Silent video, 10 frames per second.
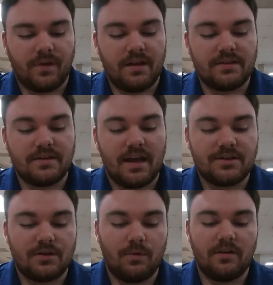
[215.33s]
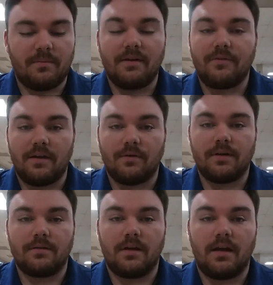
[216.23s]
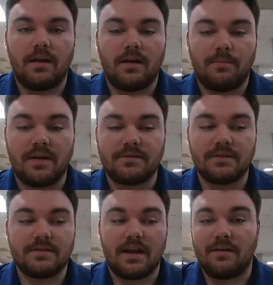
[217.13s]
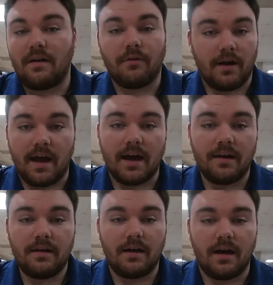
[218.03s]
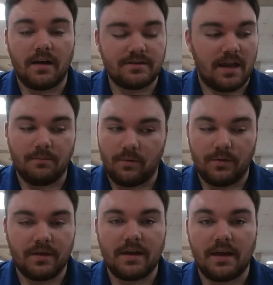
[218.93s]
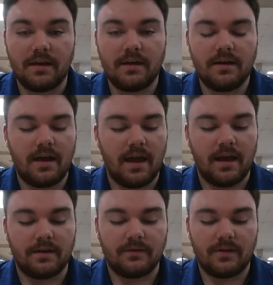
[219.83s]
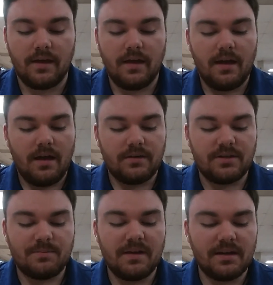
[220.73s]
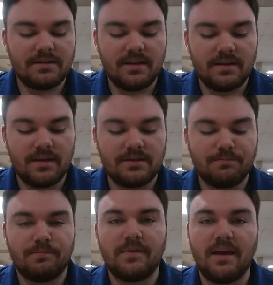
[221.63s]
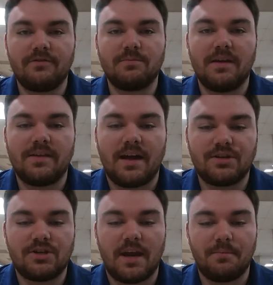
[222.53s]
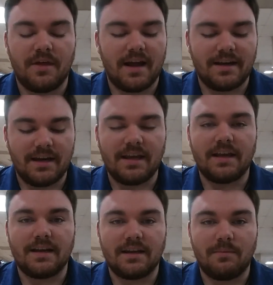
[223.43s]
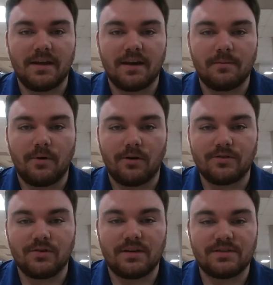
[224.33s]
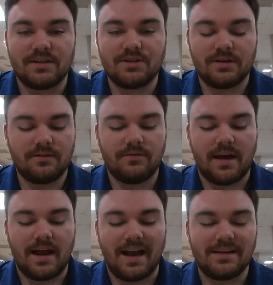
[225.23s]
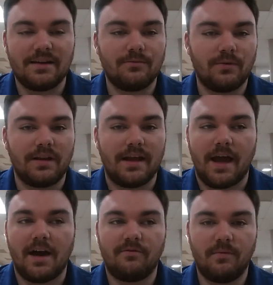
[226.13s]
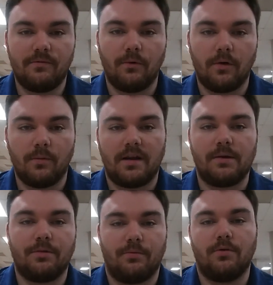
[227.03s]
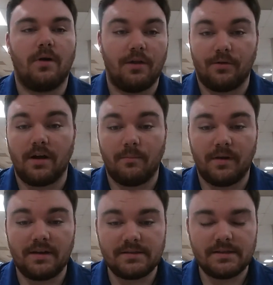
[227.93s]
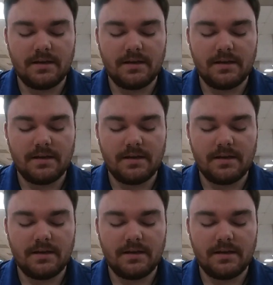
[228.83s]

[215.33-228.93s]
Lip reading: This is actually one of my favorite pieces that I've ever had, same with the Geek, and just because this gives me that shape that I need in the beginning part of the transition that I didn't really have before when I flew other companies.